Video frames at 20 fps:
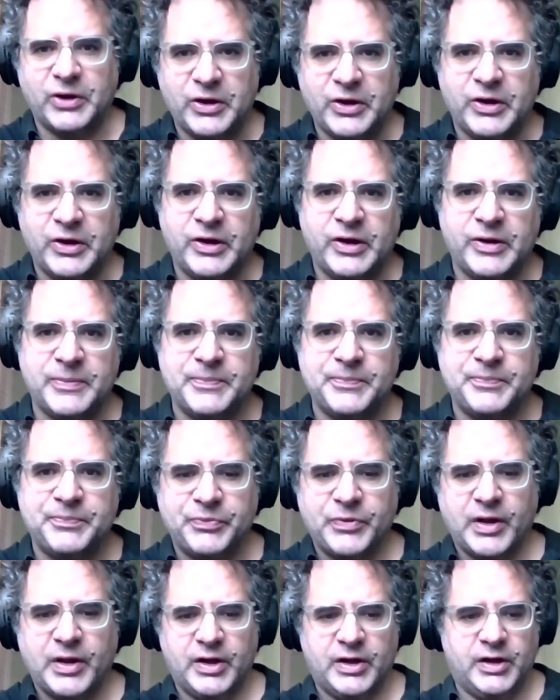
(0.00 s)

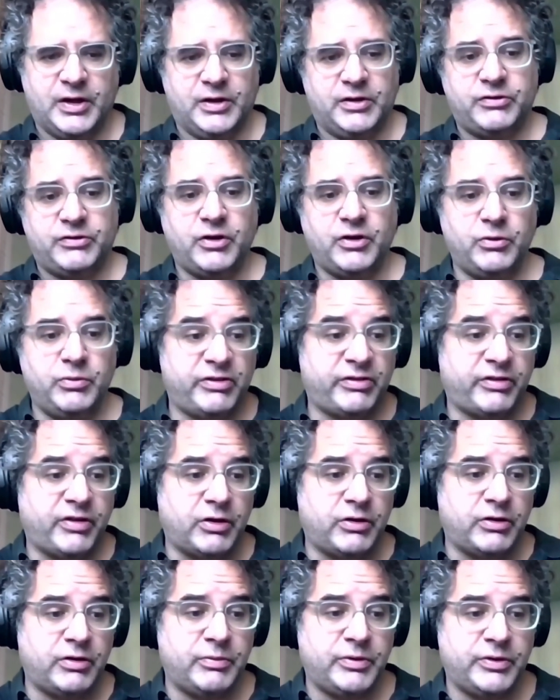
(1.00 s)
Um, so we
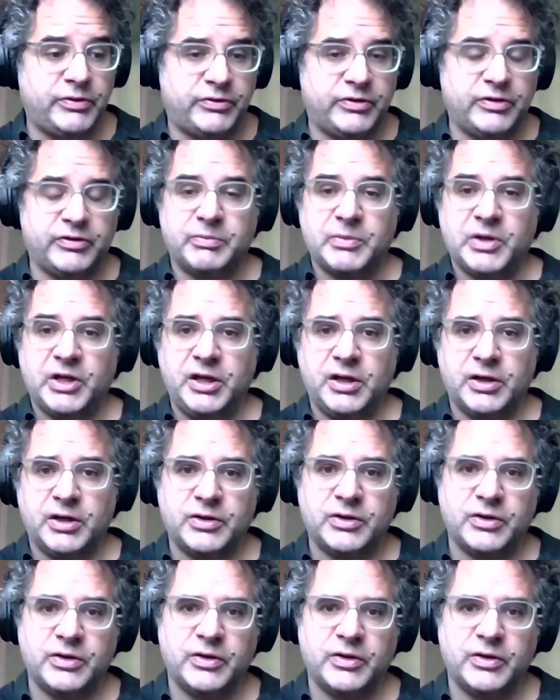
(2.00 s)
started with just me.